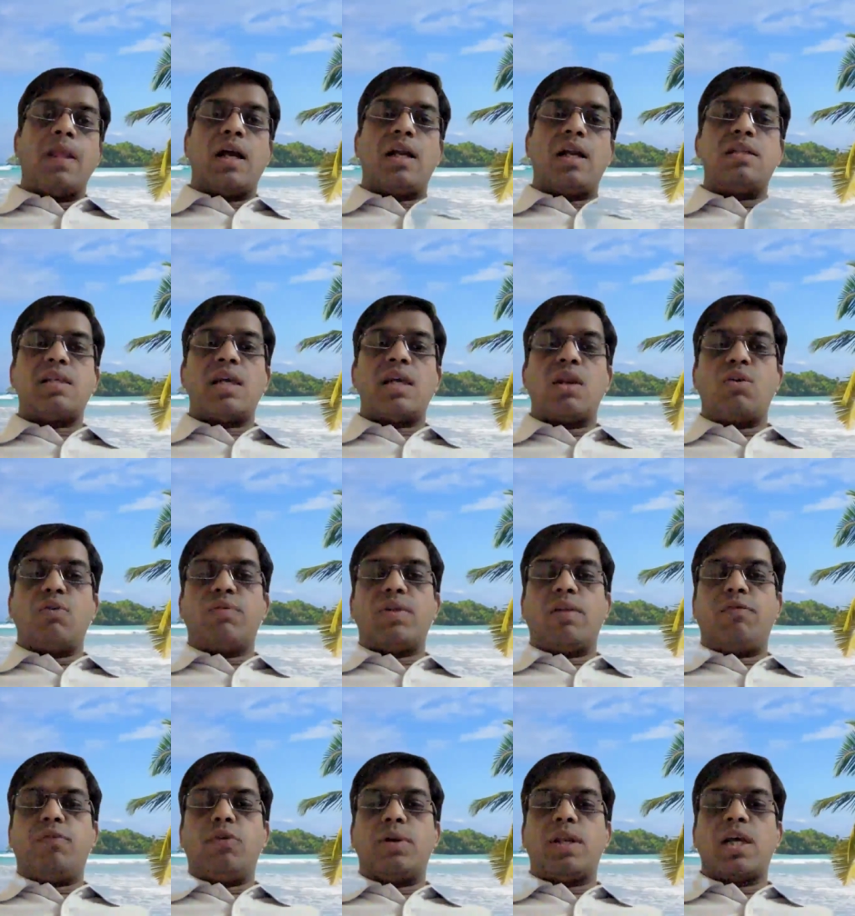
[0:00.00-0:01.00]
and
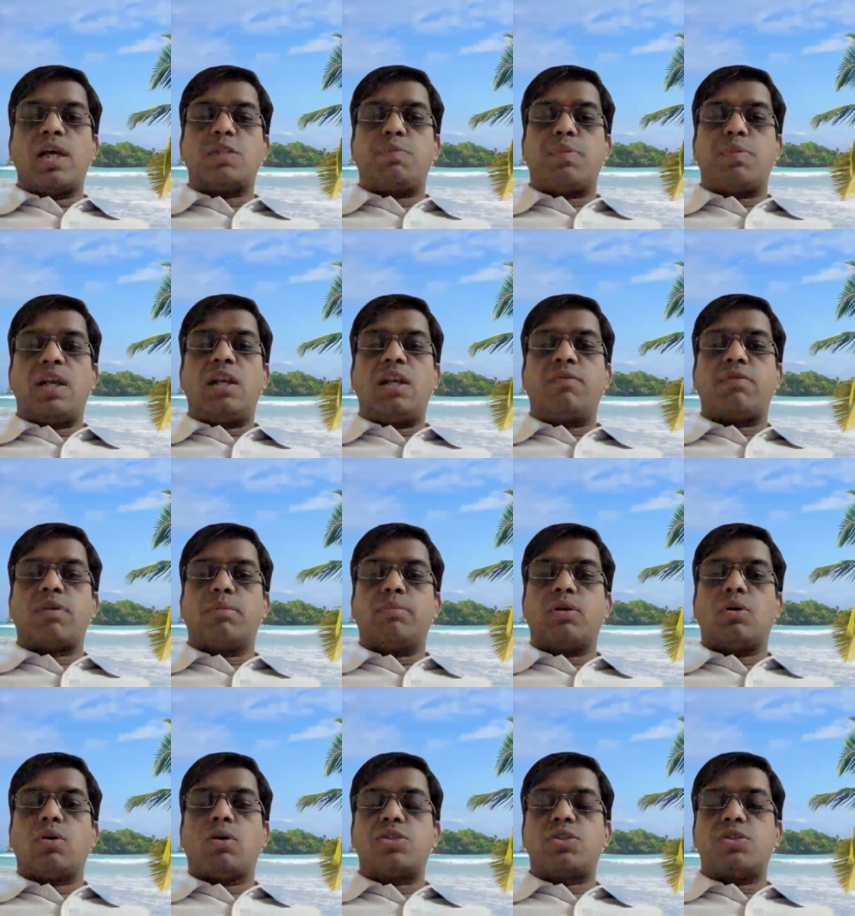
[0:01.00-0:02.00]
synovial fluid aspirate from
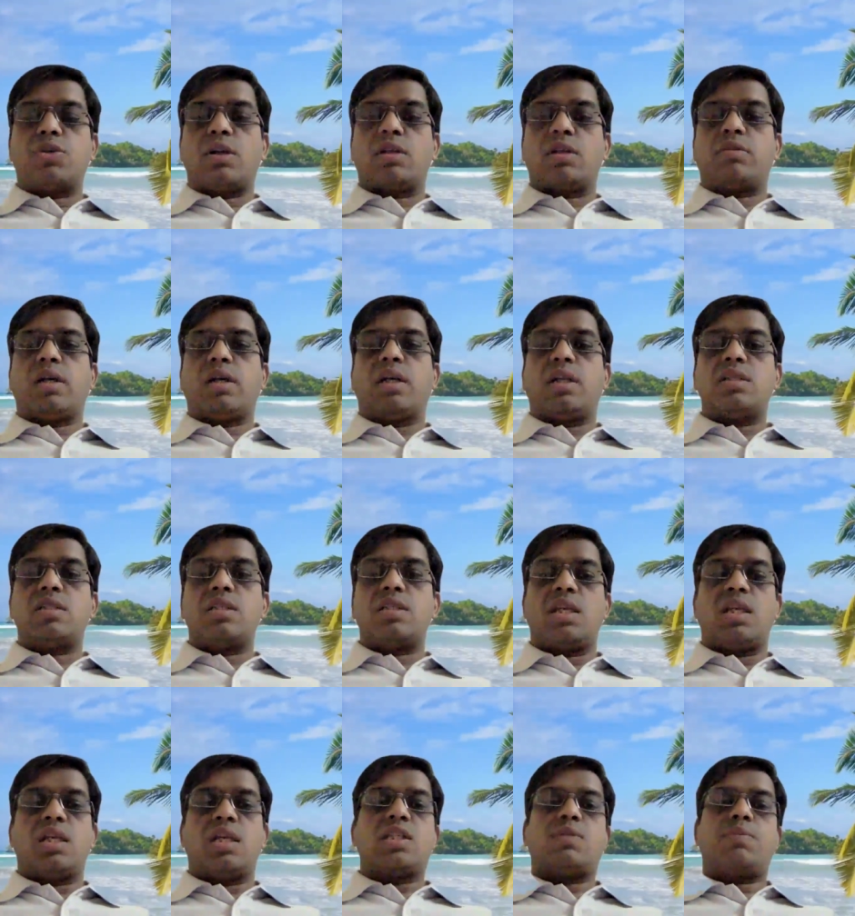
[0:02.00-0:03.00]
the osteoarthritis
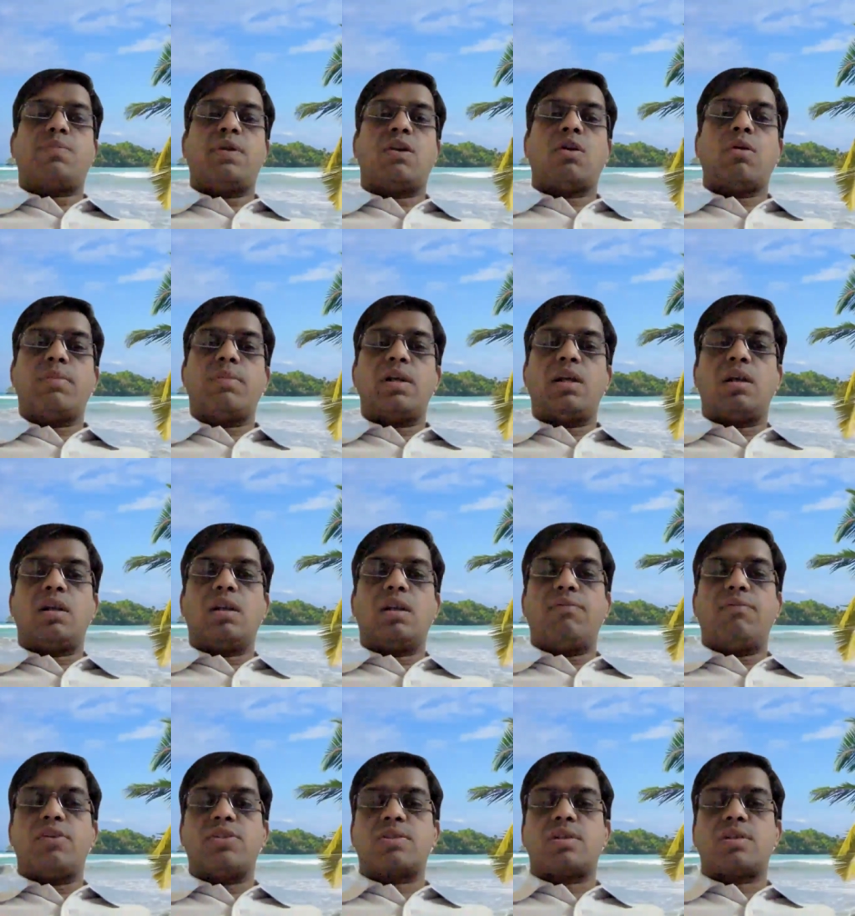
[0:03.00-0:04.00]
knee is predominantly
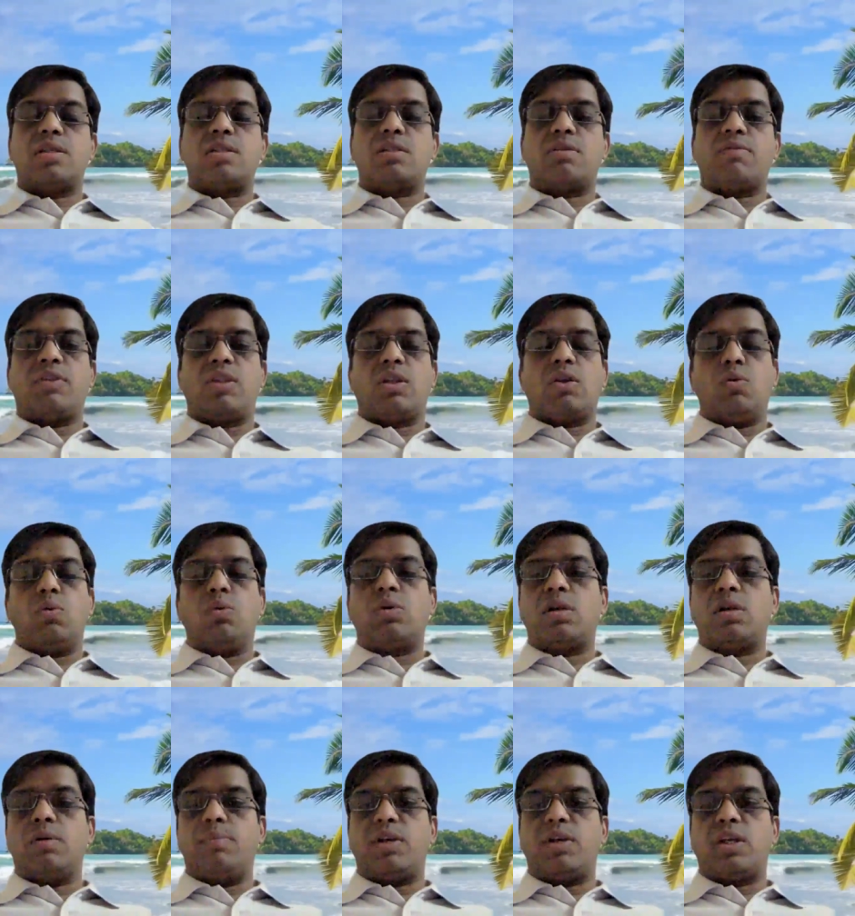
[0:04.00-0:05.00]
viscous with a low
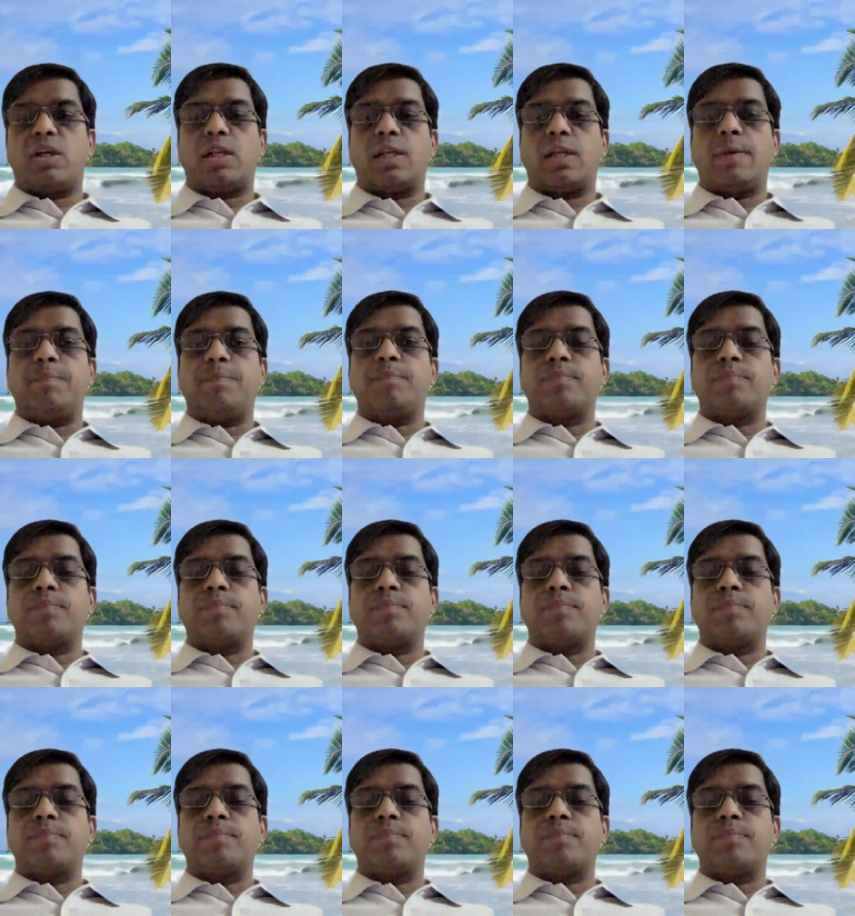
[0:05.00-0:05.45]
turbidity.